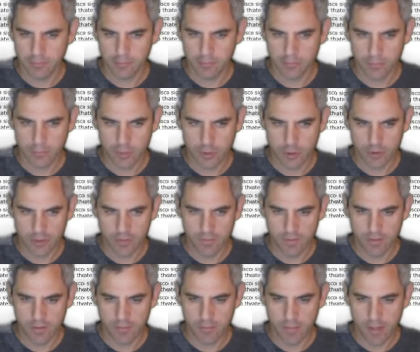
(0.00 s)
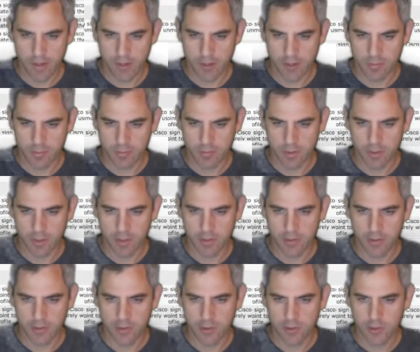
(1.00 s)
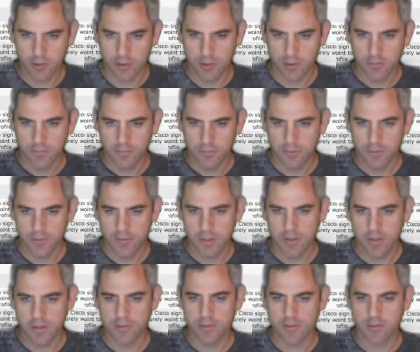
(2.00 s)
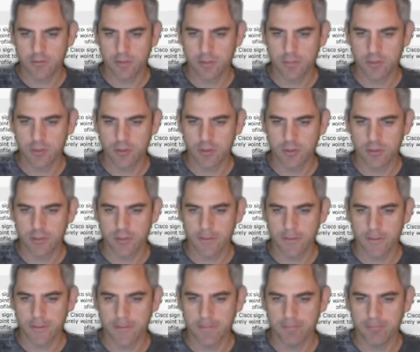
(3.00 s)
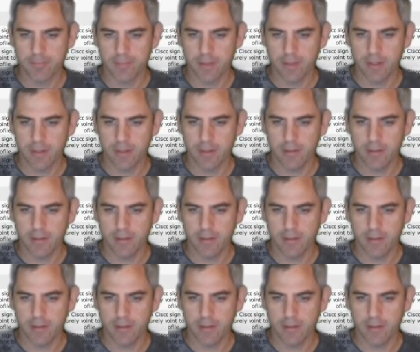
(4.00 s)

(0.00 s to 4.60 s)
certificate management page, you'll see these descriptions here and